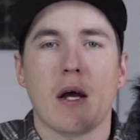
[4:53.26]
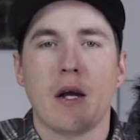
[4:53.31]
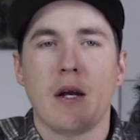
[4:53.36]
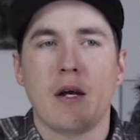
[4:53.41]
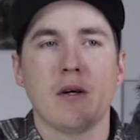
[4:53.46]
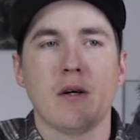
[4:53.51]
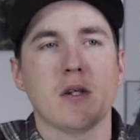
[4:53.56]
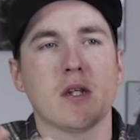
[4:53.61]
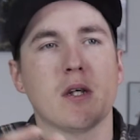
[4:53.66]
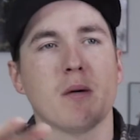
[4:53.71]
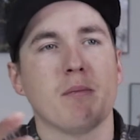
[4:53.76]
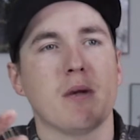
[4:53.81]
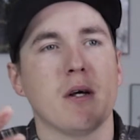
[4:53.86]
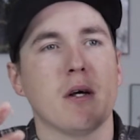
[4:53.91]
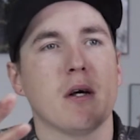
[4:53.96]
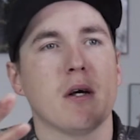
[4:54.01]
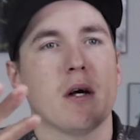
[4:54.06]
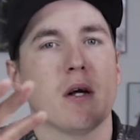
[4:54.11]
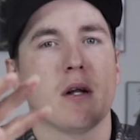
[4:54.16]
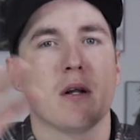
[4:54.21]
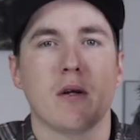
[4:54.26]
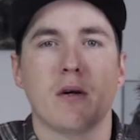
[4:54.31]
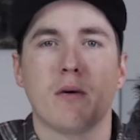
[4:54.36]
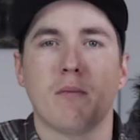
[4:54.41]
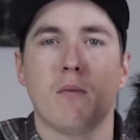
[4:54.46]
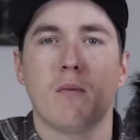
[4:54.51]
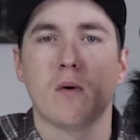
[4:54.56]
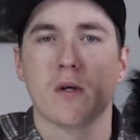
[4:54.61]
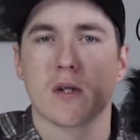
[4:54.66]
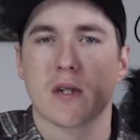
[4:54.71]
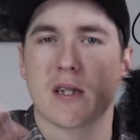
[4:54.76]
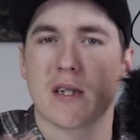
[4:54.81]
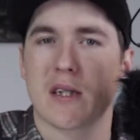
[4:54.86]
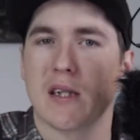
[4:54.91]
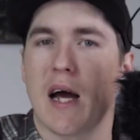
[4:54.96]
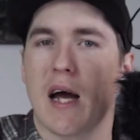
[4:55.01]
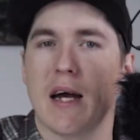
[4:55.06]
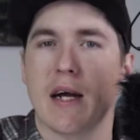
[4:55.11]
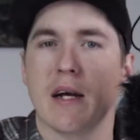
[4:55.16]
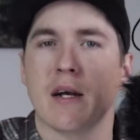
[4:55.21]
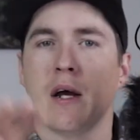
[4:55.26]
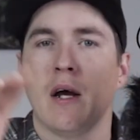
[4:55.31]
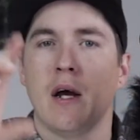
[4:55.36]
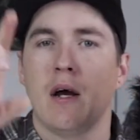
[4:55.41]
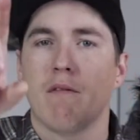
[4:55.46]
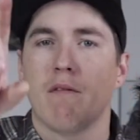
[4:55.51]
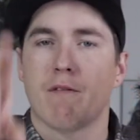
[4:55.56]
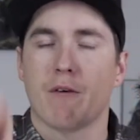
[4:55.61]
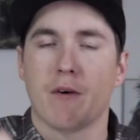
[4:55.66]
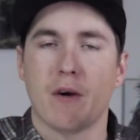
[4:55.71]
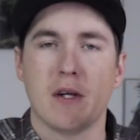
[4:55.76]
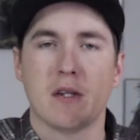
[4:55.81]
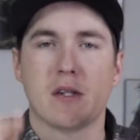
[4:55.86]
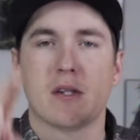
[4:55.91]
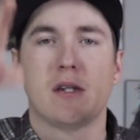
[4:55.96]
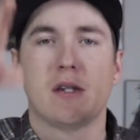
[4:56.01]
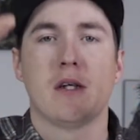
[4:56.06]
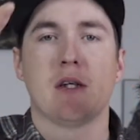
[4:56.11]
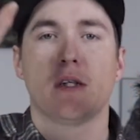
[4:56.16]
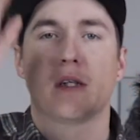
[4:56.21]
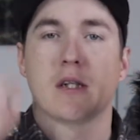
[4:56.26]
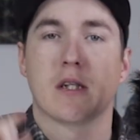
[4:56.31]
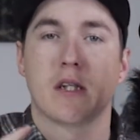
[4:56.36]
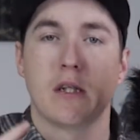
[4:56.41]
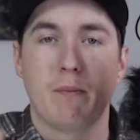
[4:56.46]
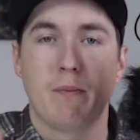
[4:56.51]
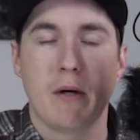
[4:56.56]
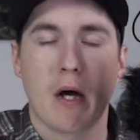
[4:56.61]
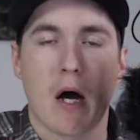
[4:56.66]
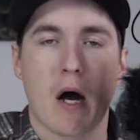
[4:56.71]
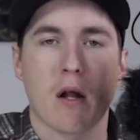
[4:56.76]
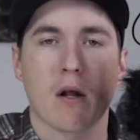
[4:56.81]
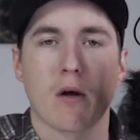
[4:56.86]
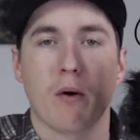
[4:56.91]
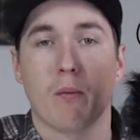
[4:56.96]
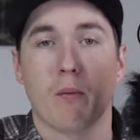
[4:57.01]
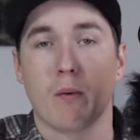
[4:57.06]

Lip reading: And here's something a little more slight. for instance, Sleepy Hollow,